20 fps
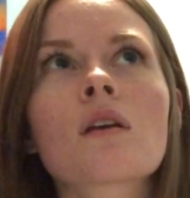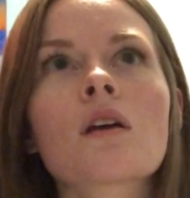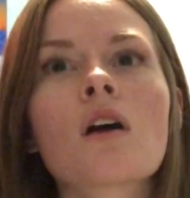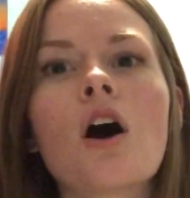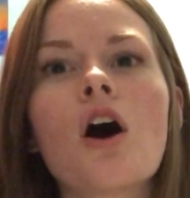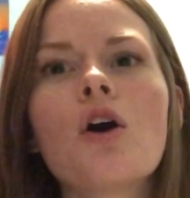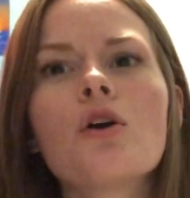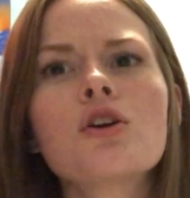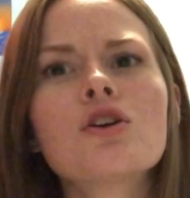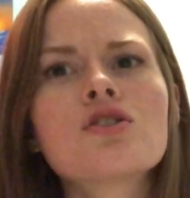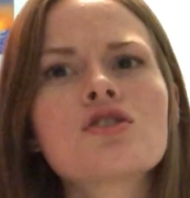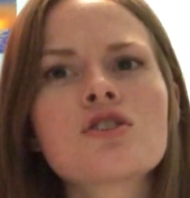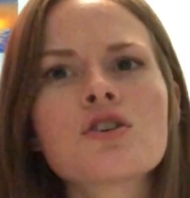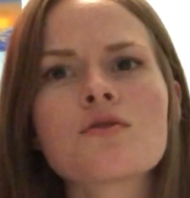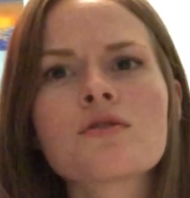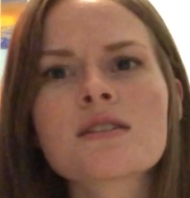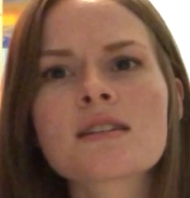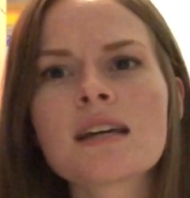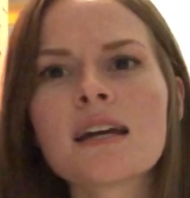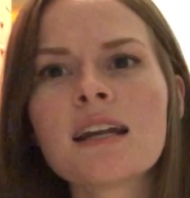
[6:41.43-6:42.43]
oh, you're so
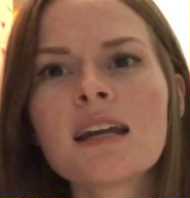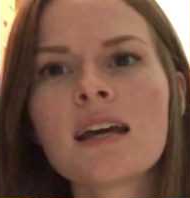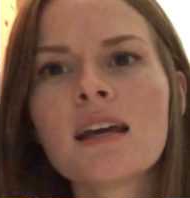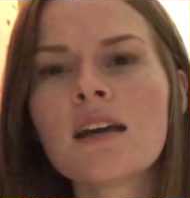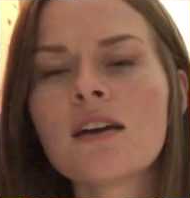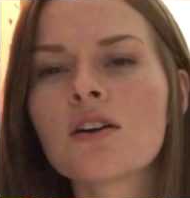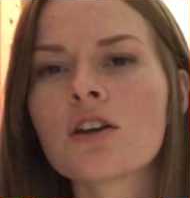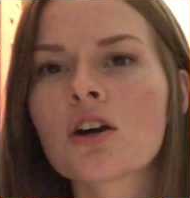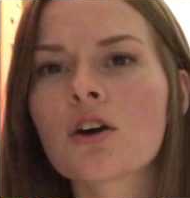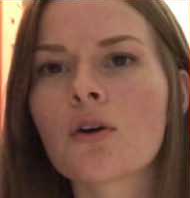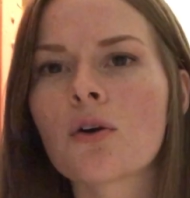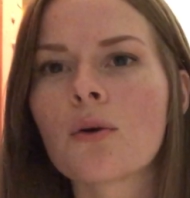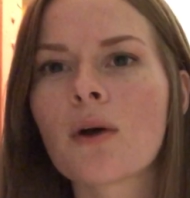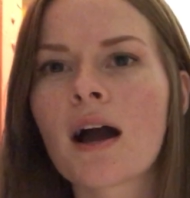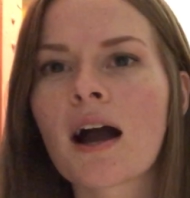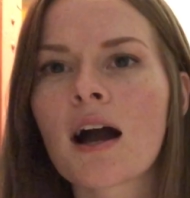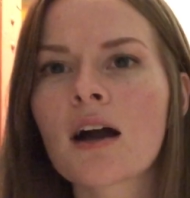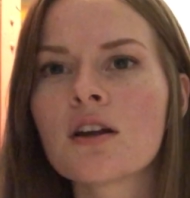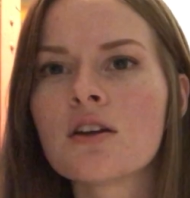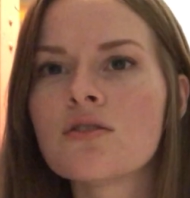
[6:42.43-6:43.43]
skinny, you know,
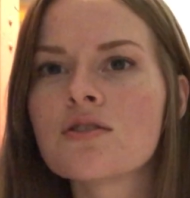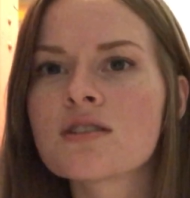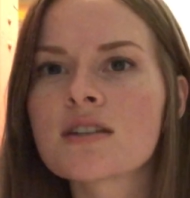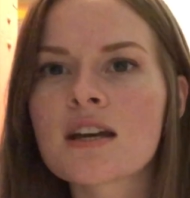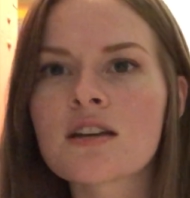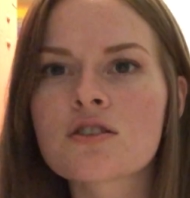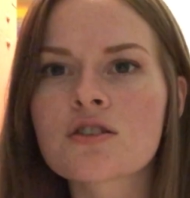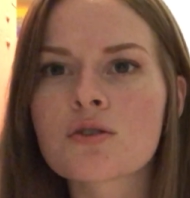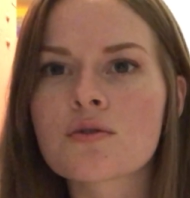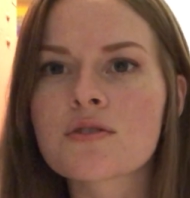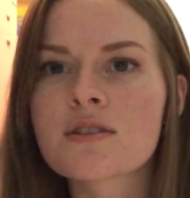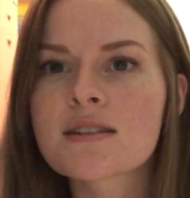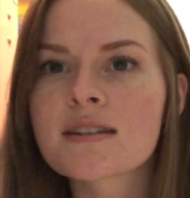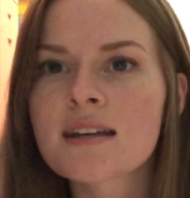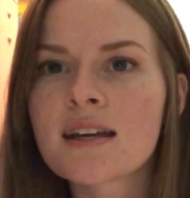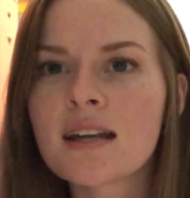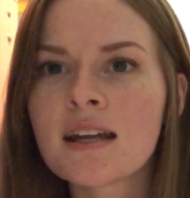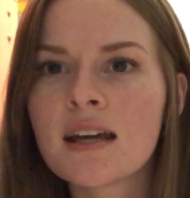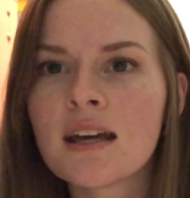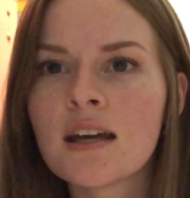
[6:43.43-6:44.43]
how do you stay so
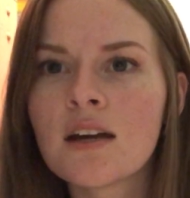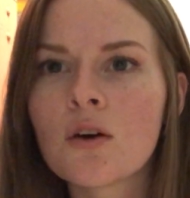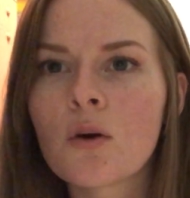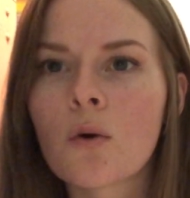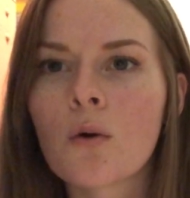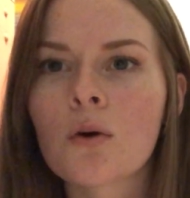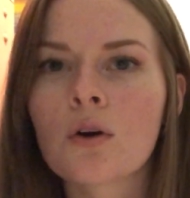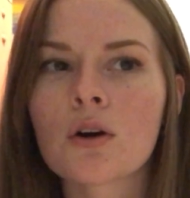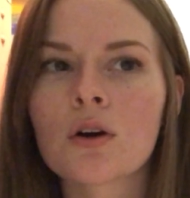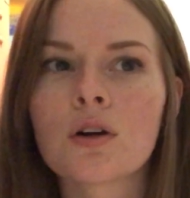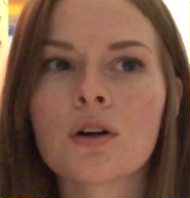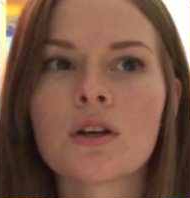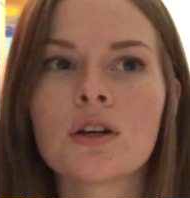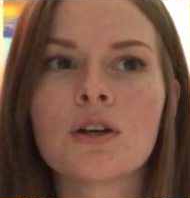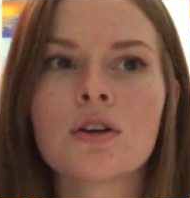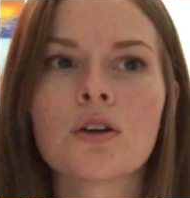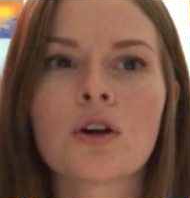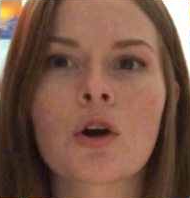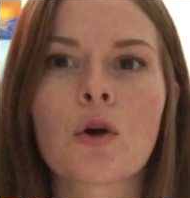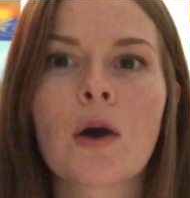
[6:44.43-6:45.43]
skinny, or,
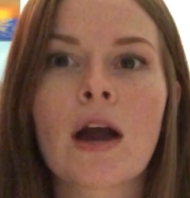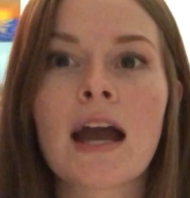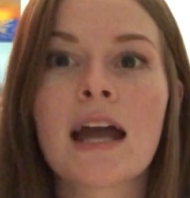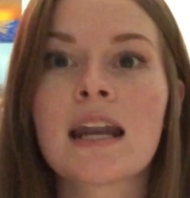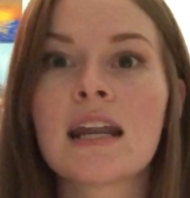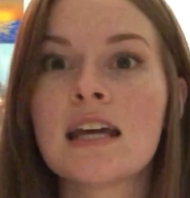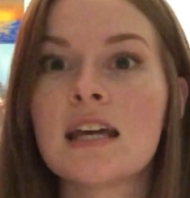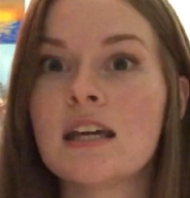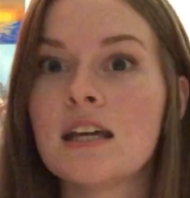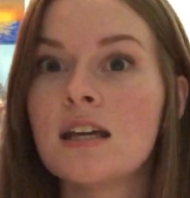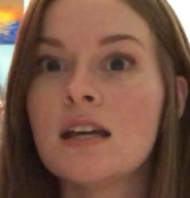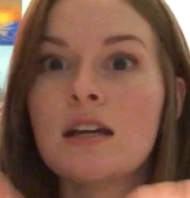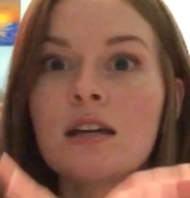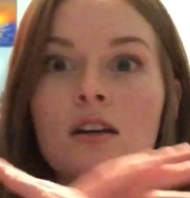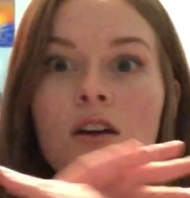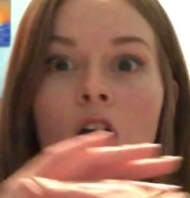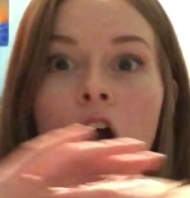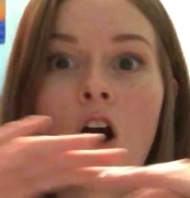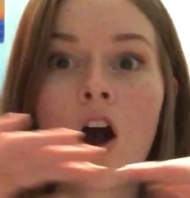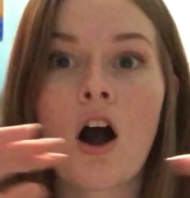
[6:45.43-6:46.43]
you know, any
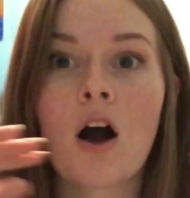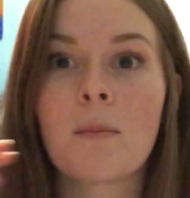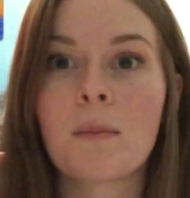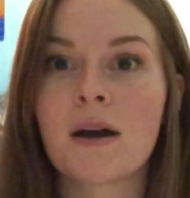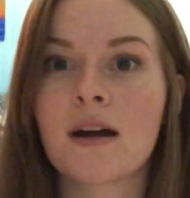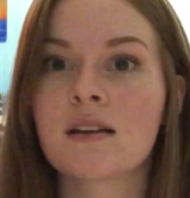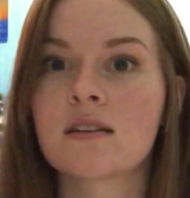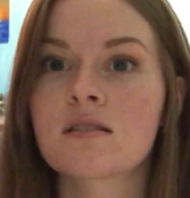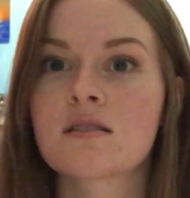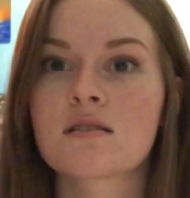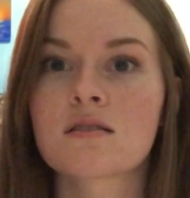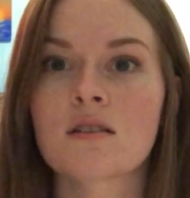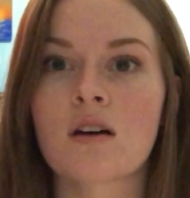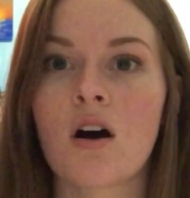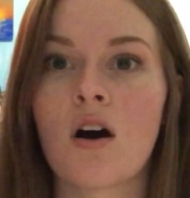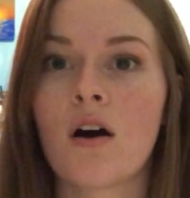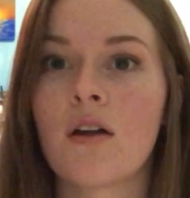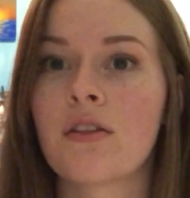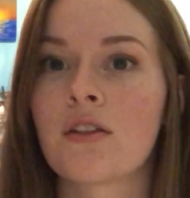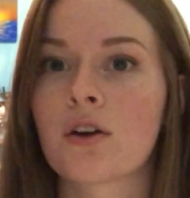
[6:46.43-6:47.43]
comments
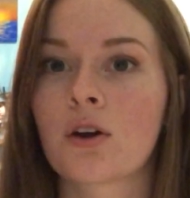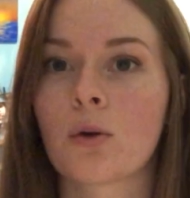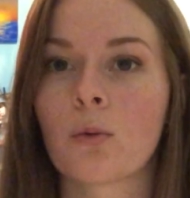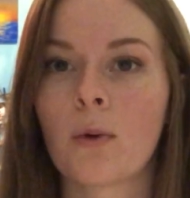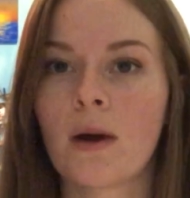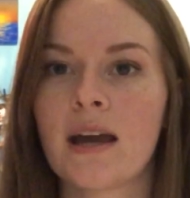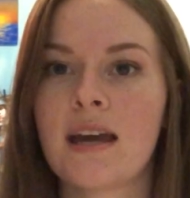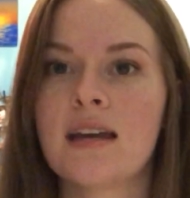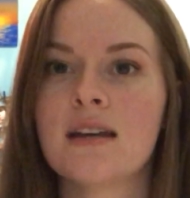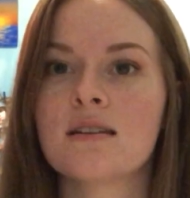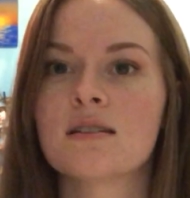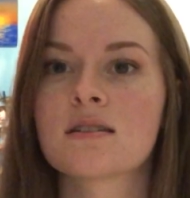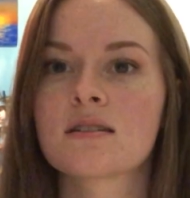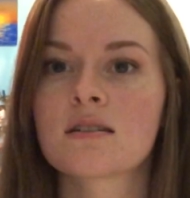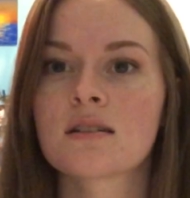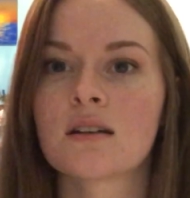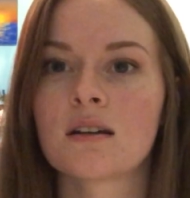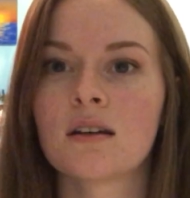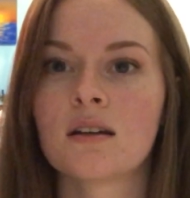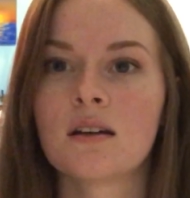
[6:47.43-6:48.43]
on their weight.
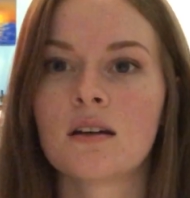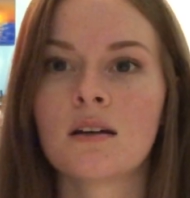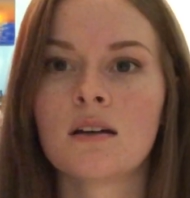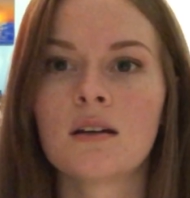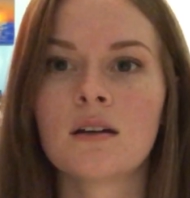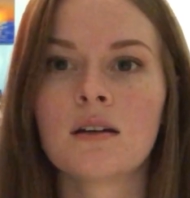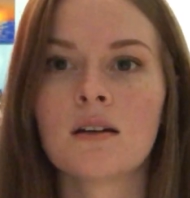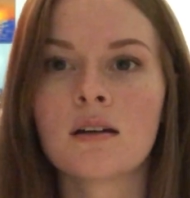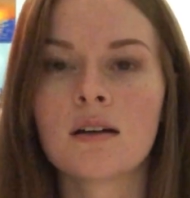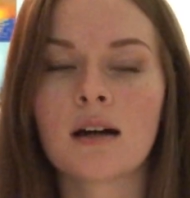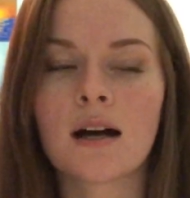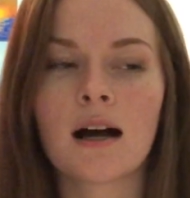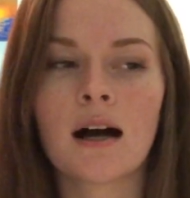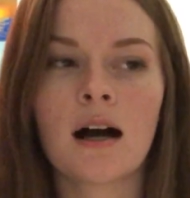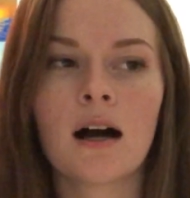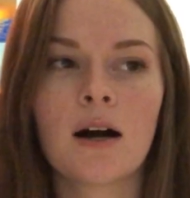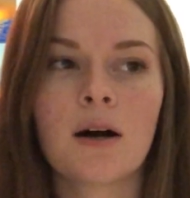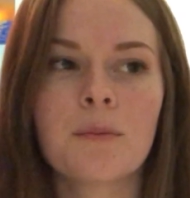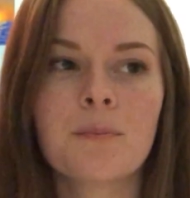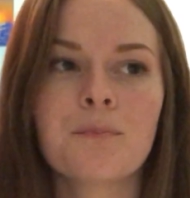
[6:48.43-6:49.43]

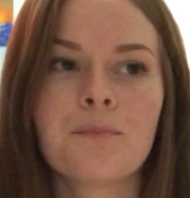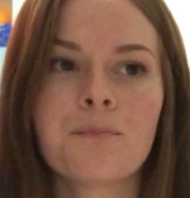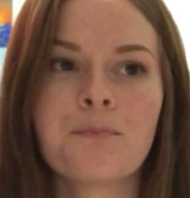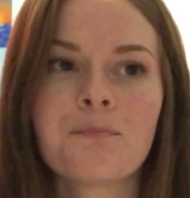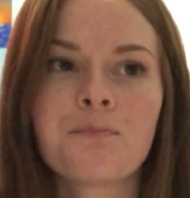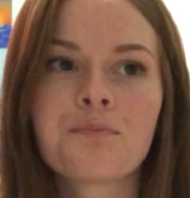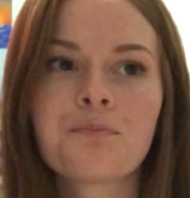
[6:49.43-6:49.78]
You